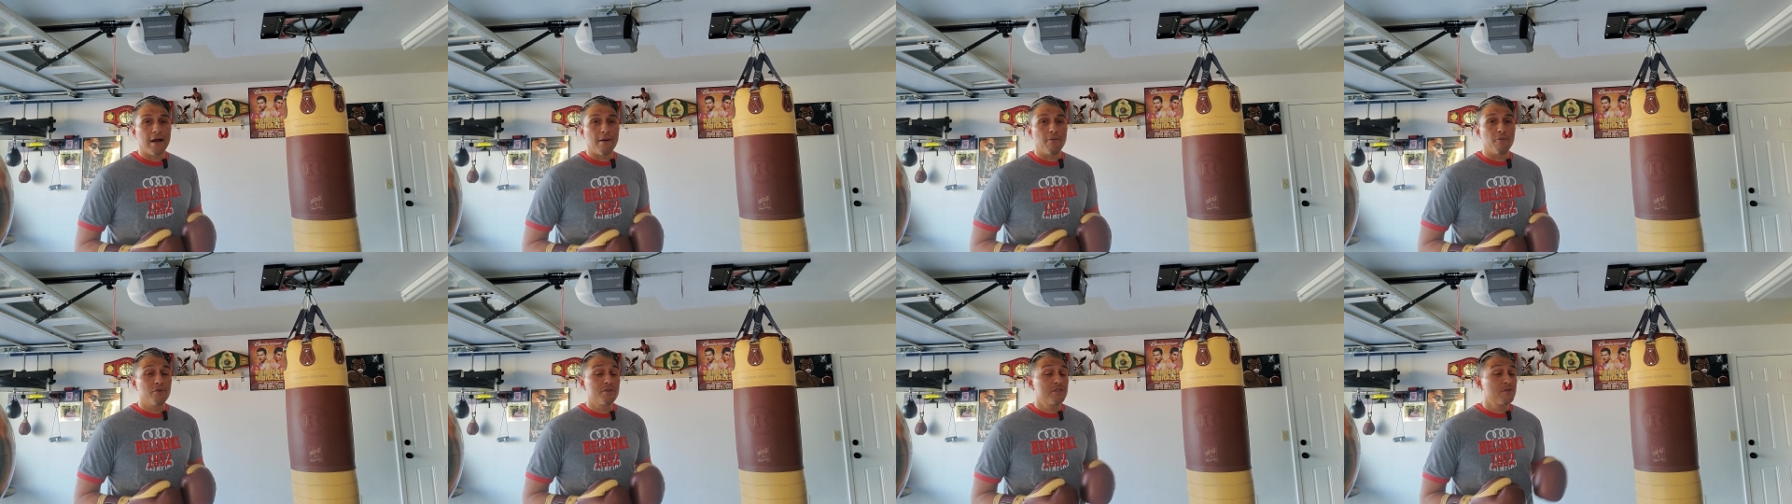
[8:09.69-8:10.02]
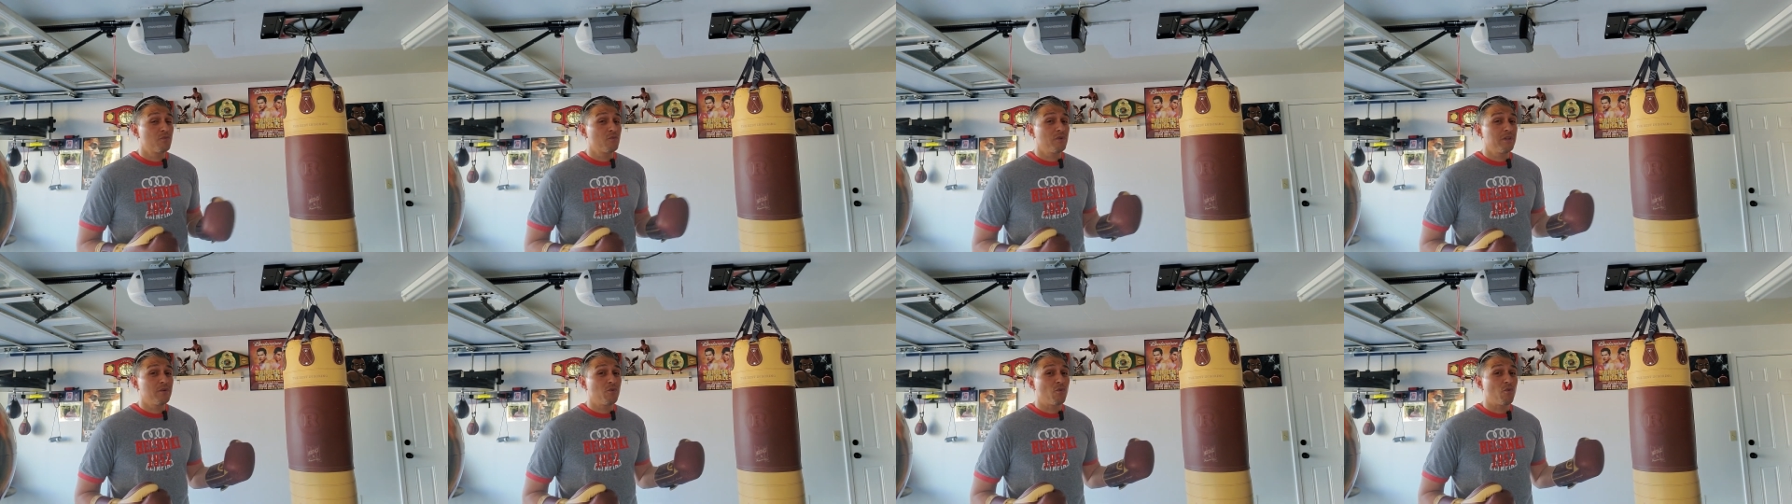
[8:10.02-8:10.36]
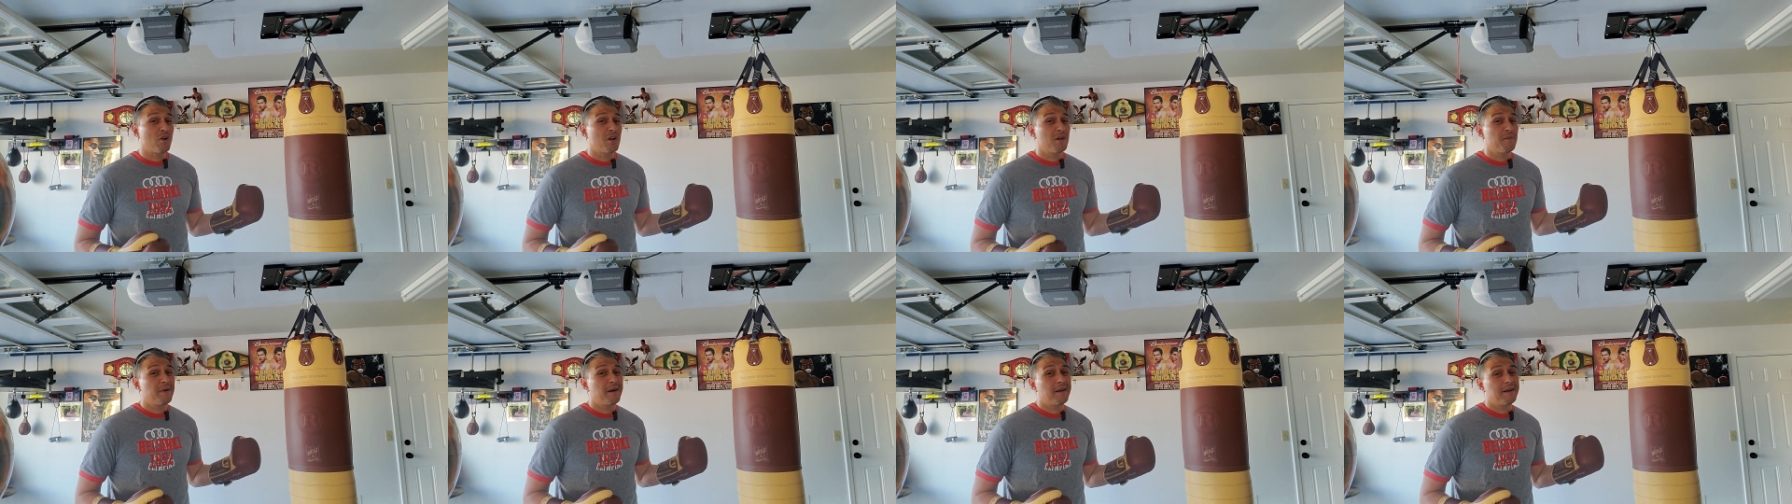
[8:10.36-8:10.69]
I wasn't really
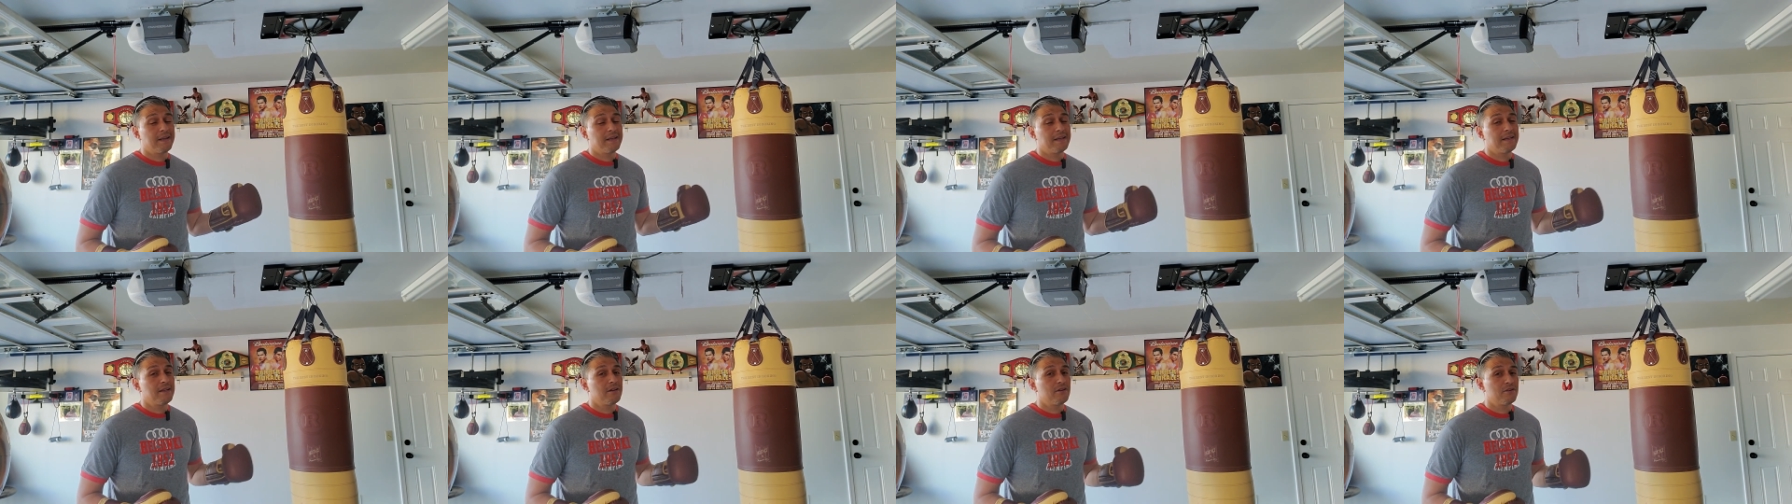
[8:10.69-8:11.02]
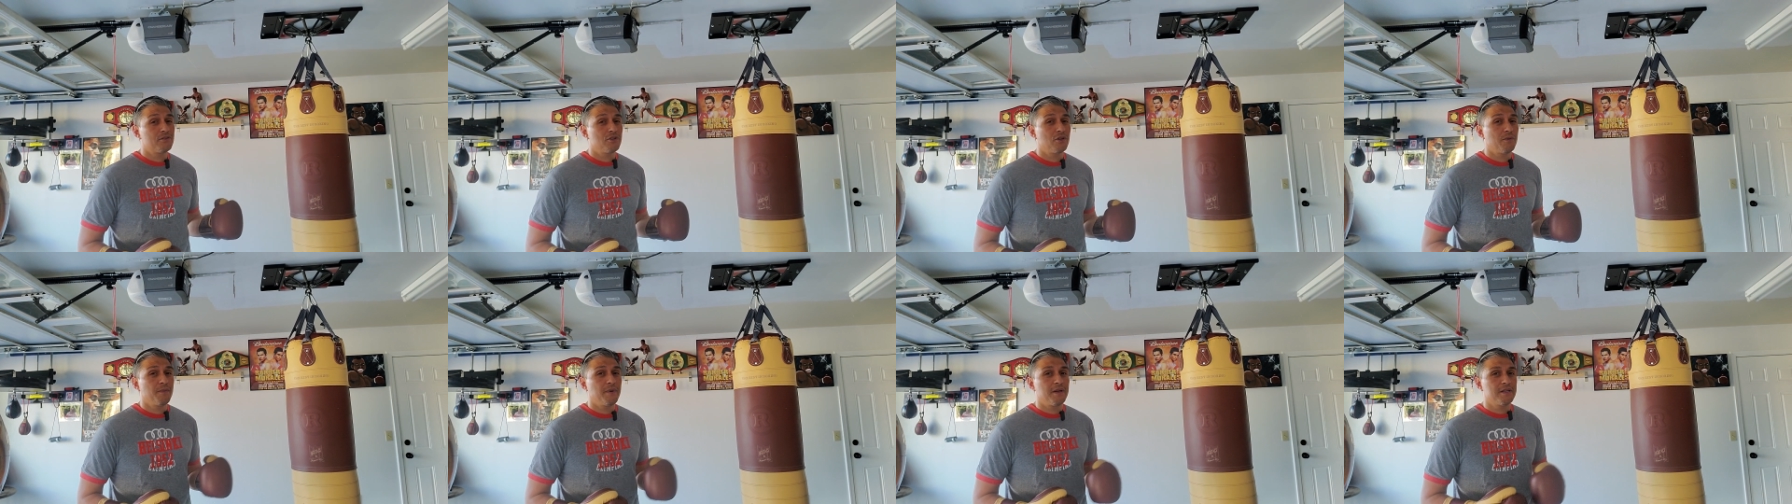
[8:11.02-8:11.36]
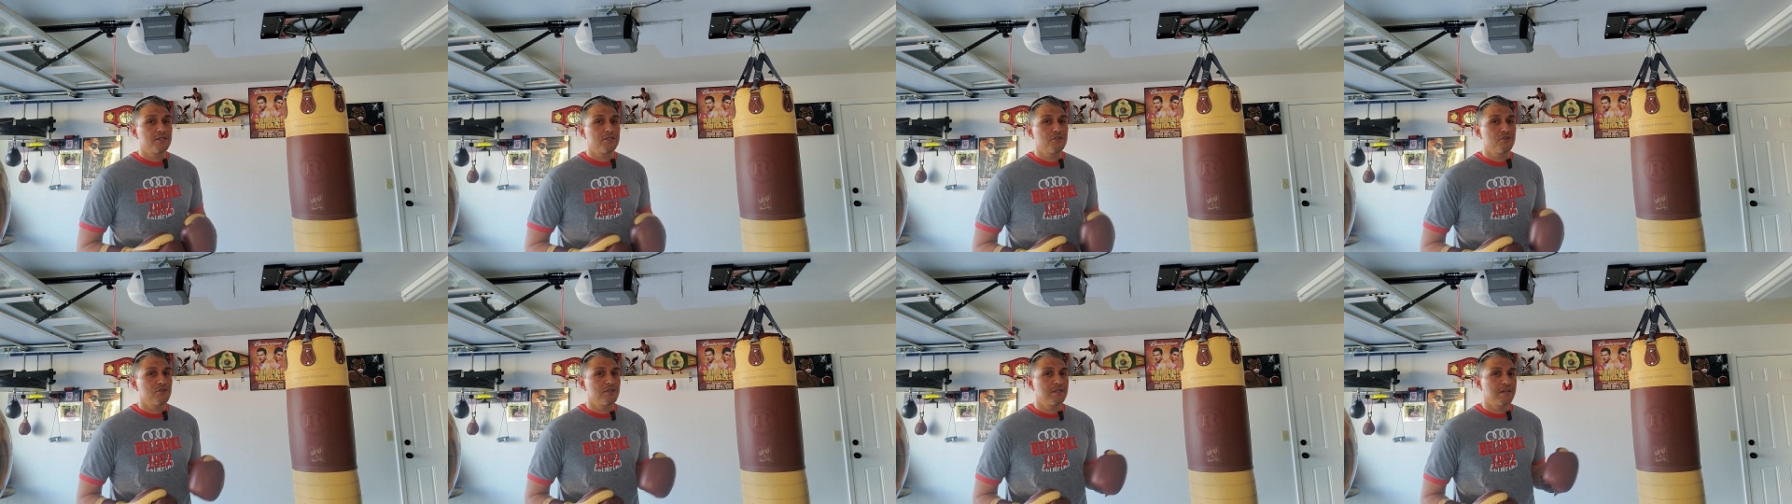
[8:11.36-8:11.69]
worried about it in here so
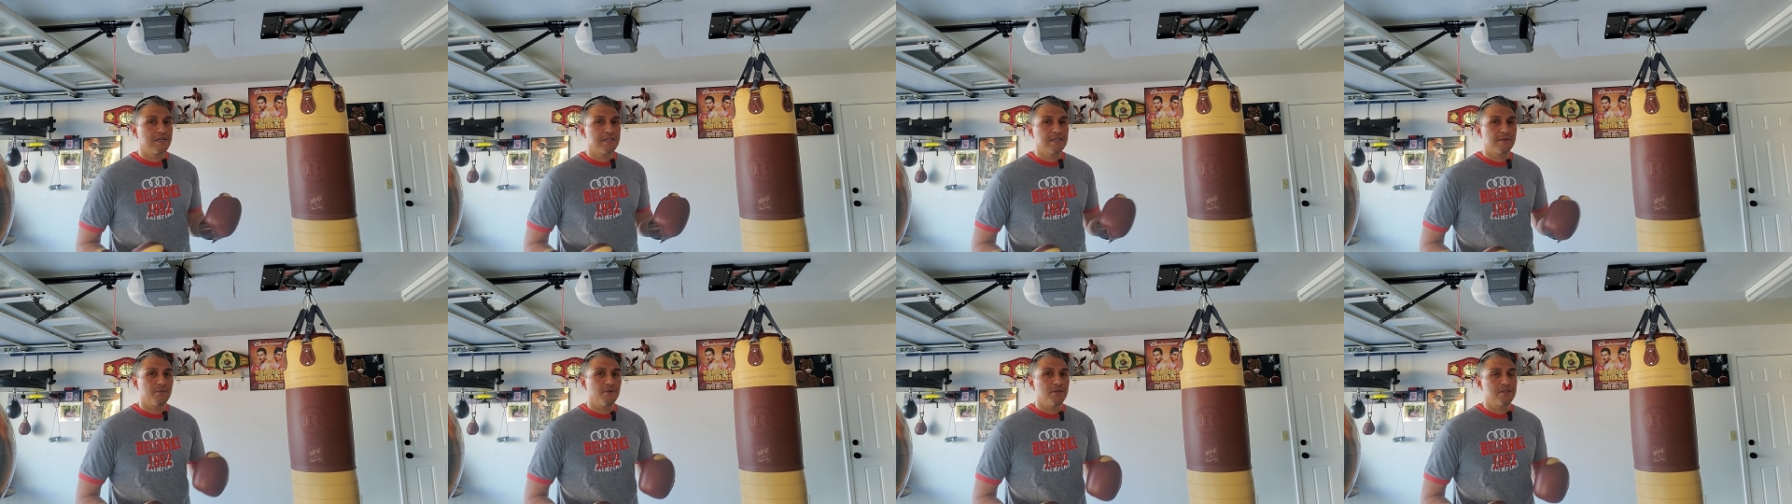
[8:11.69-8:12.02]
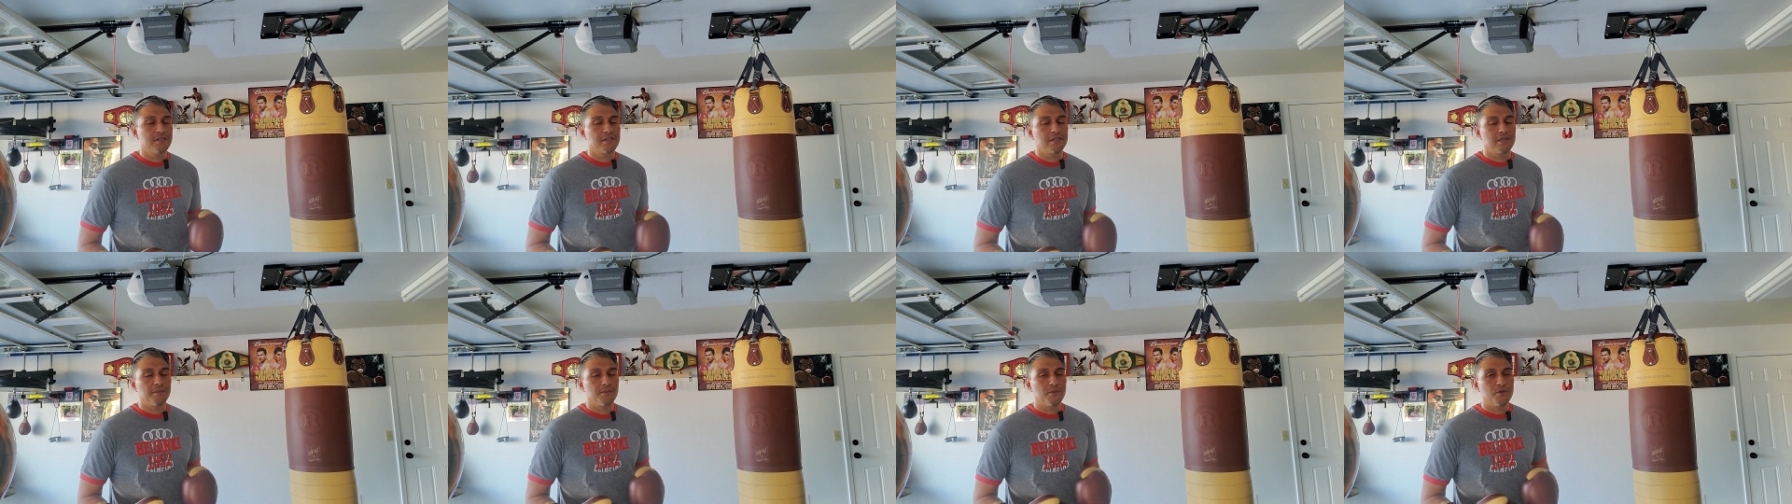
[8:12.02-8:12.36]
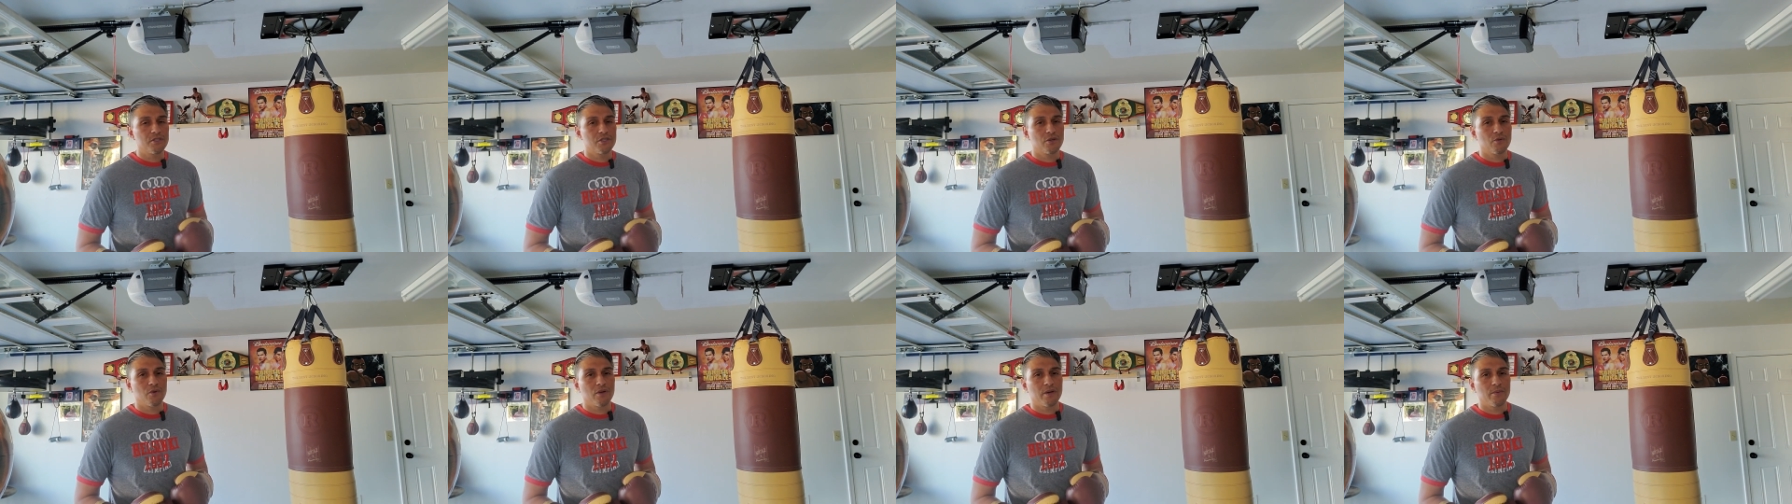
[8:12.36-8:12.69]
much, usually because I'm listening to
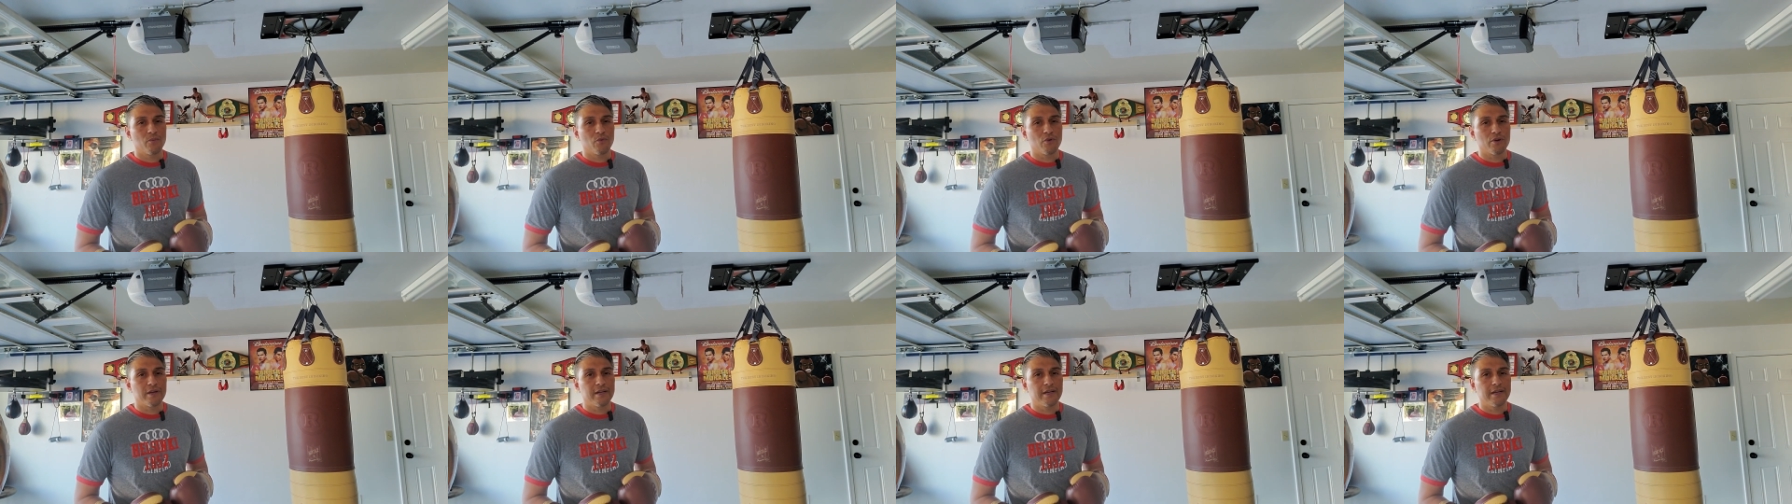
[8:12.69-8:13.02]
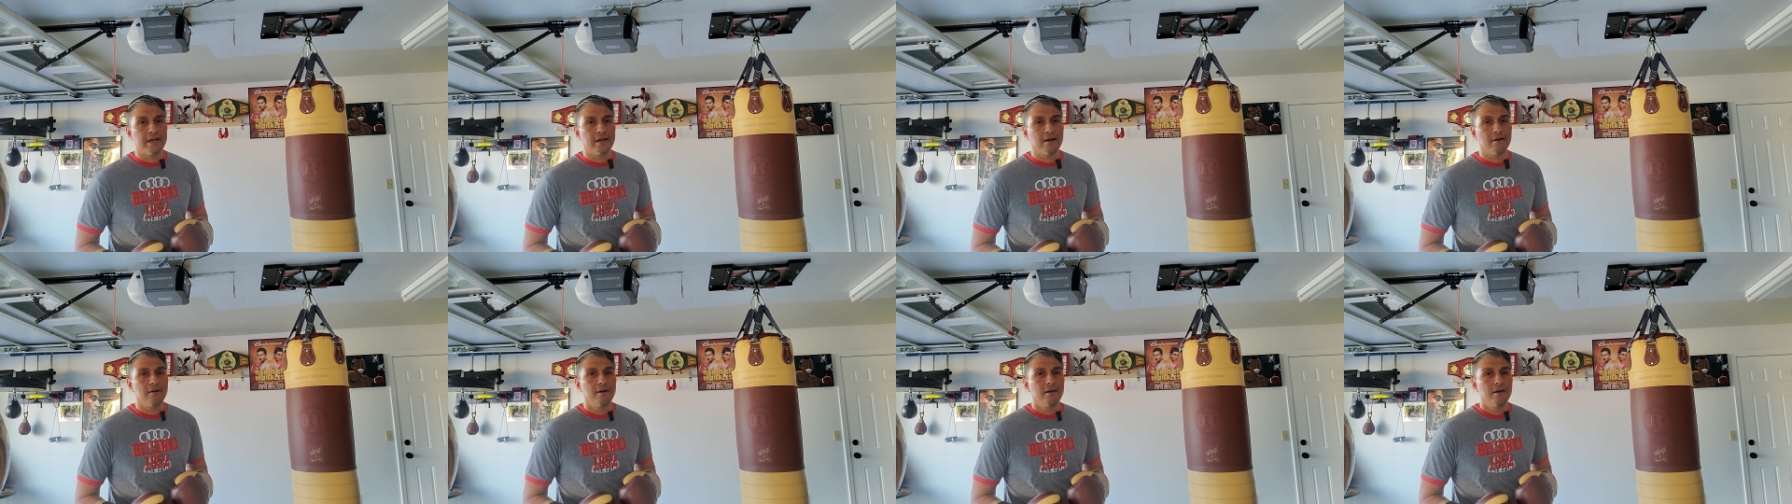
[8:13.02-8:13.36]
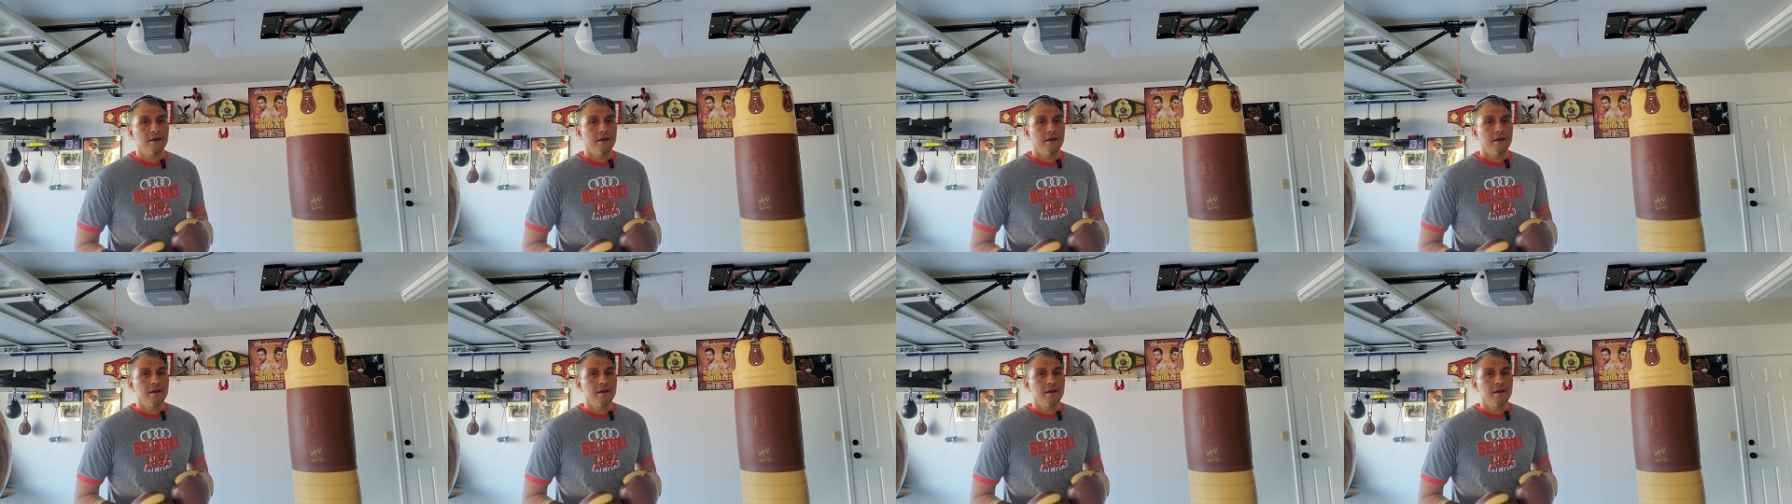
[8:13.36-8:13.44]
music when I'm working out.